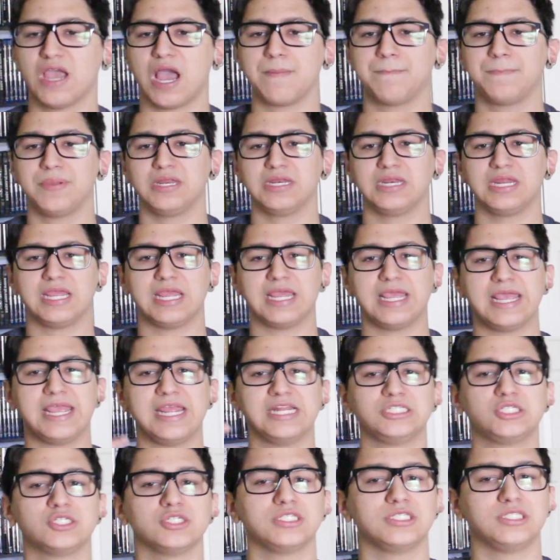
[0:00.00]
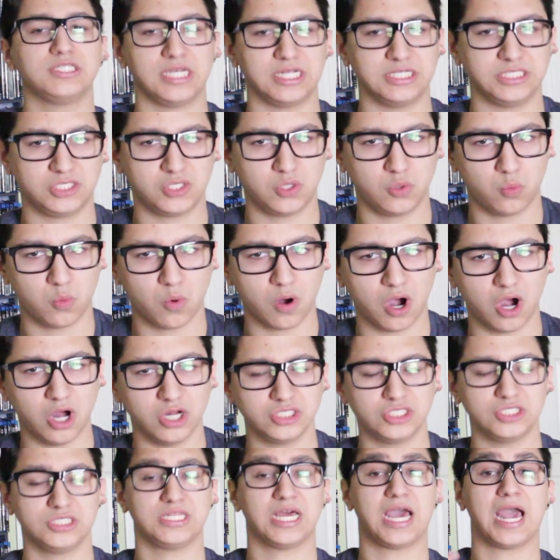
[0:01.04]
I've been interesting to
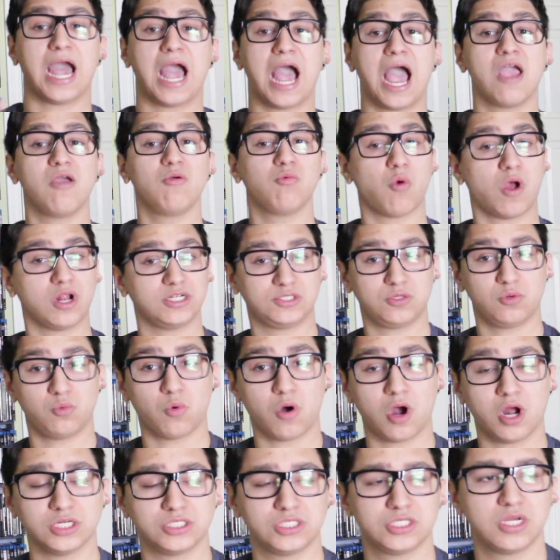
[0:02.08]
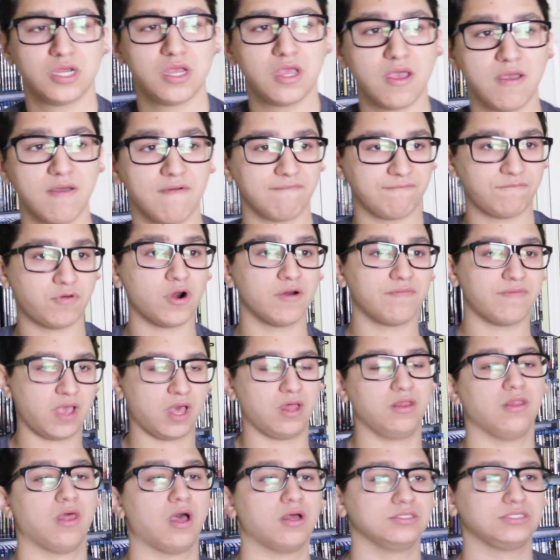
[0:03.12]
watch, that I want to watch for a
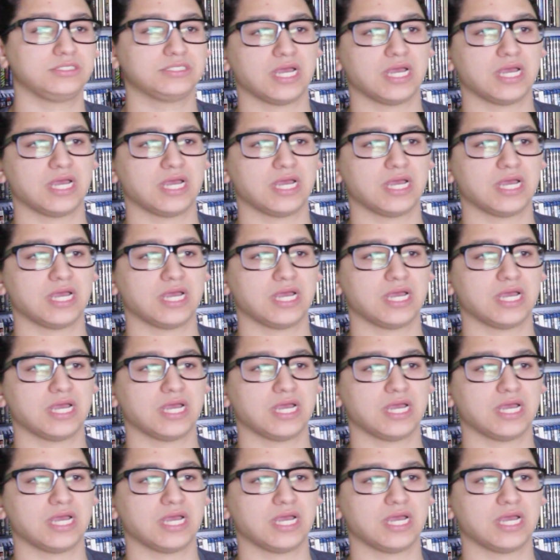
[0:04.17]
very long